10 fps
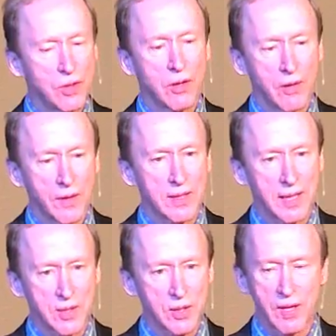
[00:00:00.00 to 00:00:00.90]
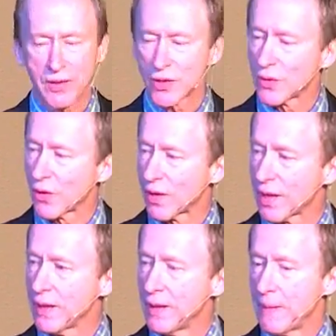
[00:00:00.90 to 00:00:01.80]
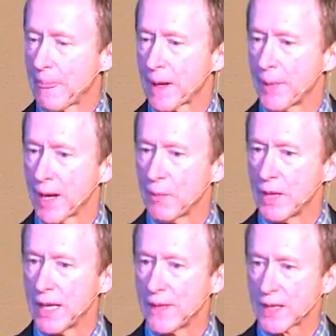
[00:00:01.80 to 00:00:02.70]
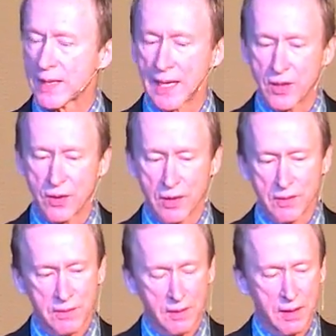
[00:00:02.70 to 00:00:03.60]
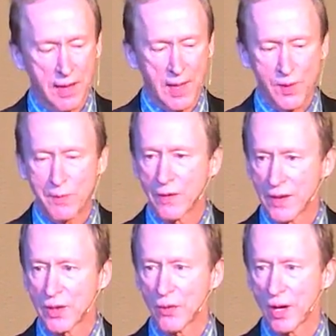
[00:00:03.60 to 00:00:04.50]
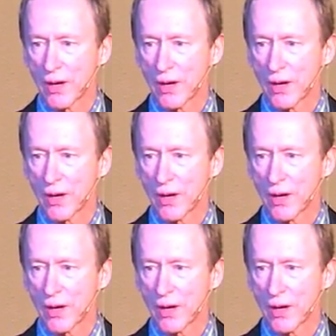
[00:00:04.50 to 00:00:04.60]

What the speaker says: this history and story about me and the center as we move into our